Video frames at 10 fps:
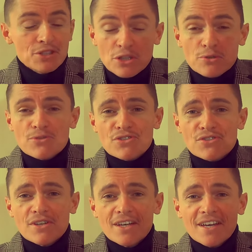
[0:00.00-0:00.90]

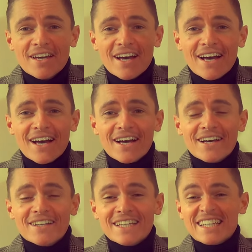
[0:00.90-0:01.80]
use
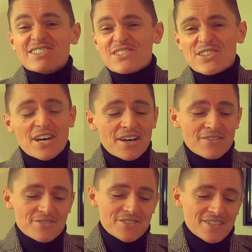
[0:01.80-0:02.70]
uh, it
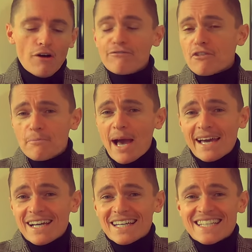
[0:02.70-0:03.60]
deserves. Off the
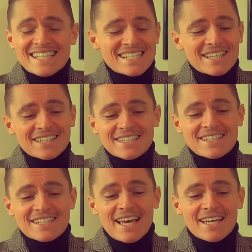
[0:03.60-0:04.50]
bat, I can certainly
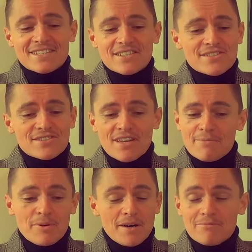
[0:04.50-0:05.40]
say it's a
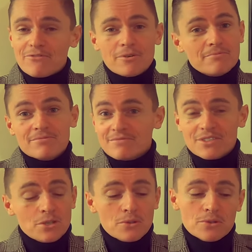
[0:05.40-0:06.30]
step up from
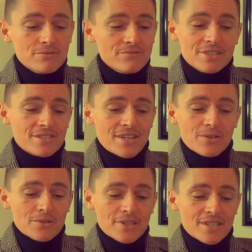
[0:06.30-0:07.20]
your ordinary
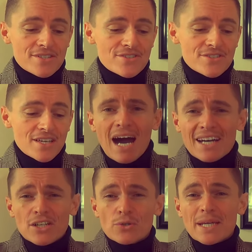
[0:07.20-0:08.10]
Orients.
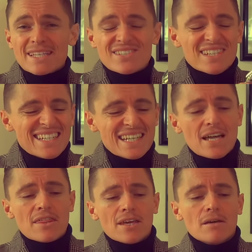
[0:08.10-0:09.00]
I know next to
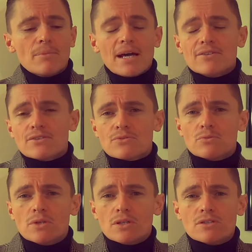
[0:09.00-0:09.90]
nothing about this
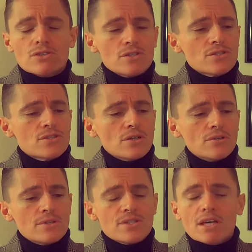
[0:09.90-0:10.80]
watch,
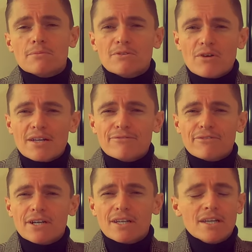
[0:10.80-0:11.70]
so it's going to be really
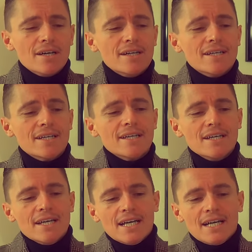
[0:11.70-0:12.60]
fun learning
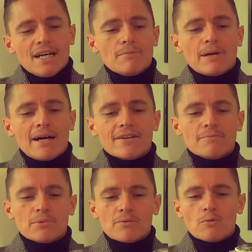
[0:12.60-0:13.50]
about
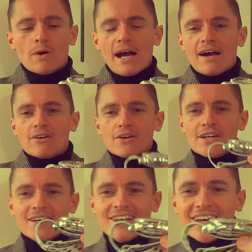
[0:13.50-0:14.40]
it. But wow,
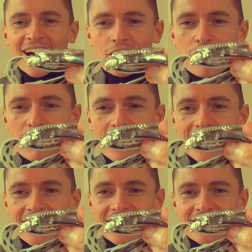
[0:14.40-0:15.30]
look at look how thick it